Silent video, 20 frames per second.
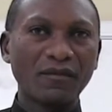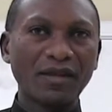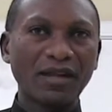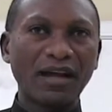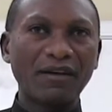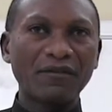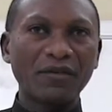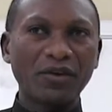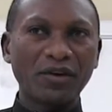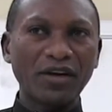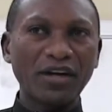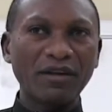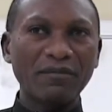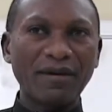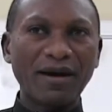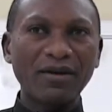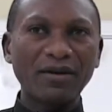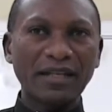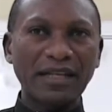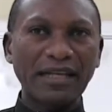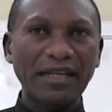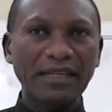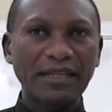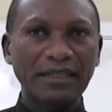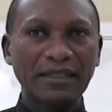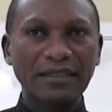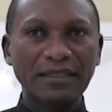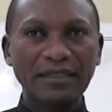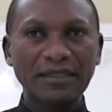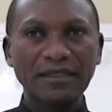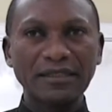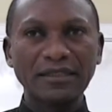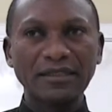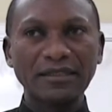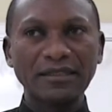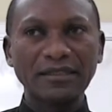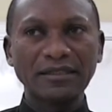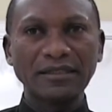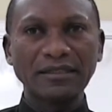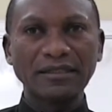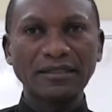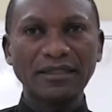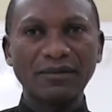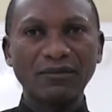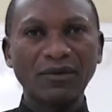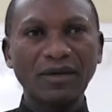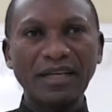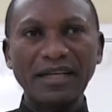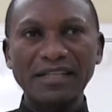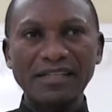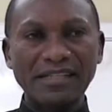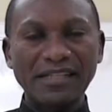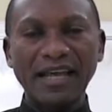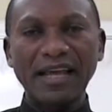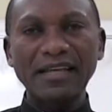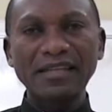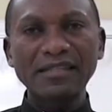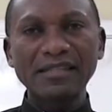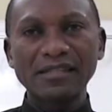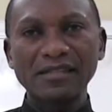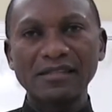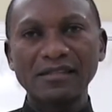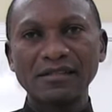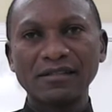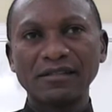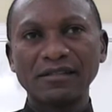Have you heard about it? I've heard about it. And what it says?